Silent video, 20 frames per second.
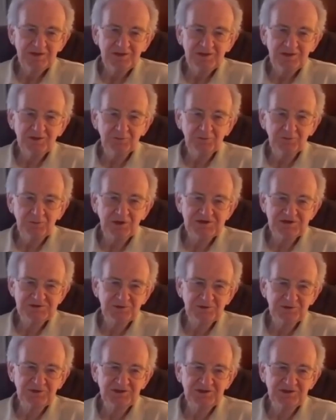can possibly
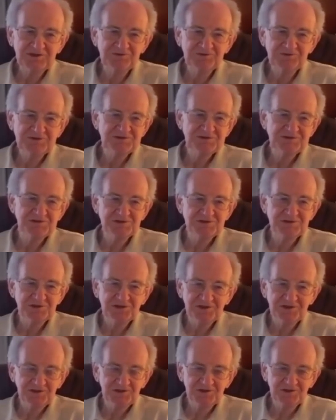think of this as the